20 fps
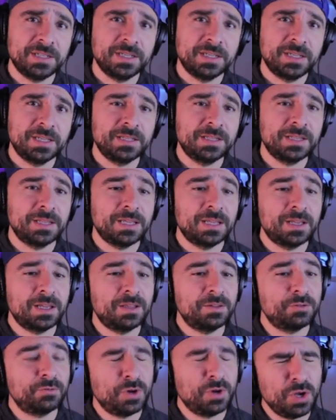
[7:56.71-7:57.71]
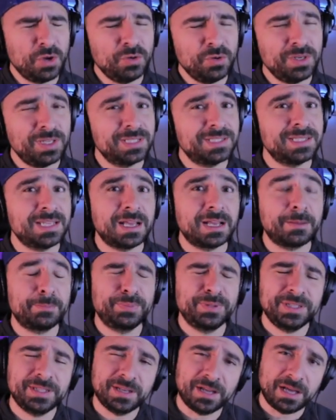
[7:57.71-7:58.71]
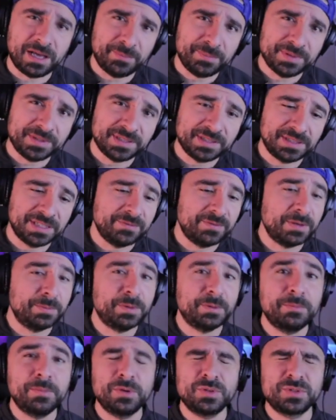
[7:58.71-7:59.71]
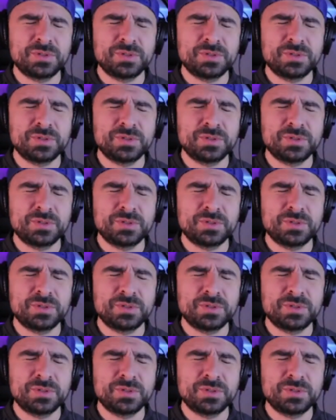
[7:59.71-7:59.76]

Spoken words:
And on the road, it's a complete opposite, giving up the most